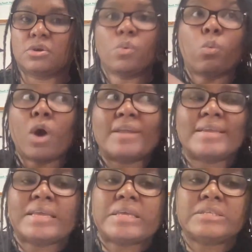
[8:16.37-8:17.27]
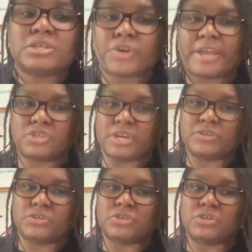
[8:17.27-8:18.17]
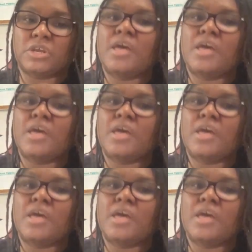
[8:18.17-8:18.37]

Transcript: What is the grand gesture?